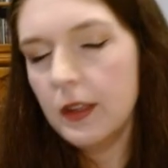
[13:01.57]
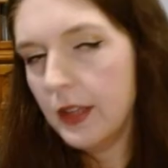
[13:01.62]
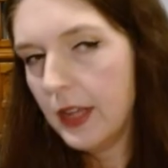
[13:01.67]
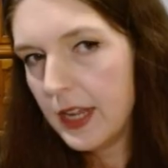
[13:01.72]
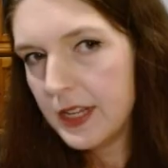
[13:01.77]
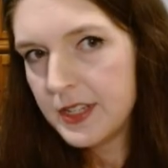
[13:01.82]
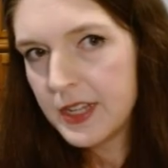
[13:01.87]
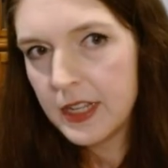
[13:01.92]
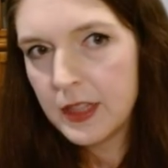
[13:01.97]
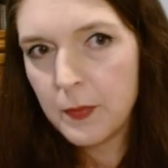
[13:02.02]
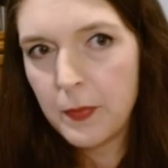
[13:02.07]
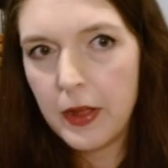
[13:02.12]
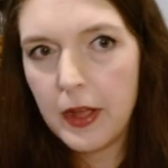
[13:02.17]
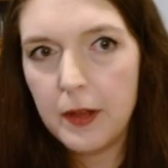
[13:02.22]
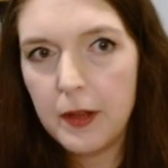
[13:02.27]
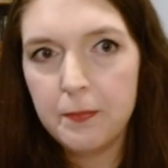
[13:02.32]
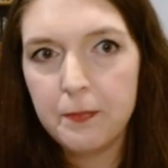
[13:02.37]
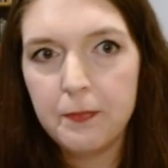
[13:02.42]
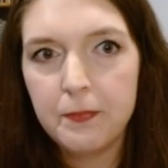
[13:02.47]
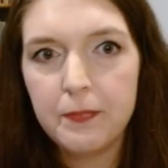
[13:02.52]
I take the
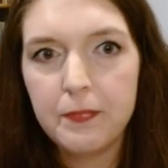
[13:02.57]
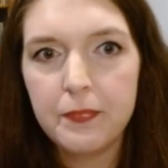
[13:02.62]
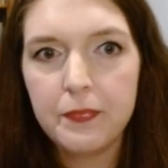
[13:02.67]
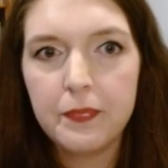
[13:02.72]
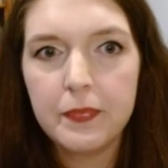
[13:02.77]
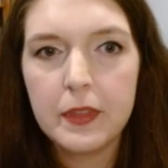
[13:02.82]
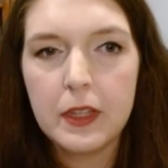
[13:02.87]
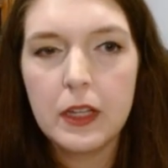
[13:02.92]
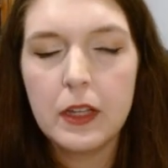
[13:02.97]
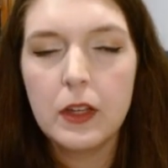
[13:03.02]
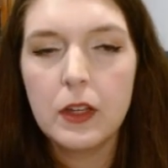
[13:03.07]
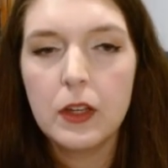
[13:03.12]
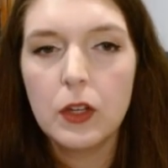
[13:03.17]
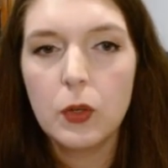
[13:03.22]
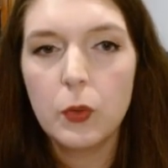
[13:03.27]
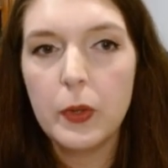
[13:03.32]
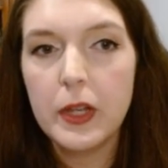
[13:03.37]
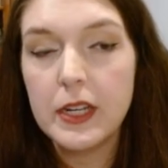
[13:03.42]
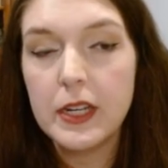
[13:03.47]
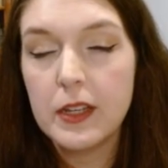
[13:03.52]
pawn.
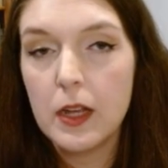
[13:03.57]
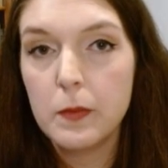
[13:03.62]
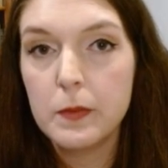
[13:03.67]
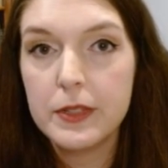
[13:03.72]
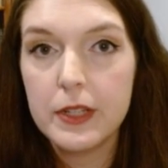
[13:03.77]
Queen comes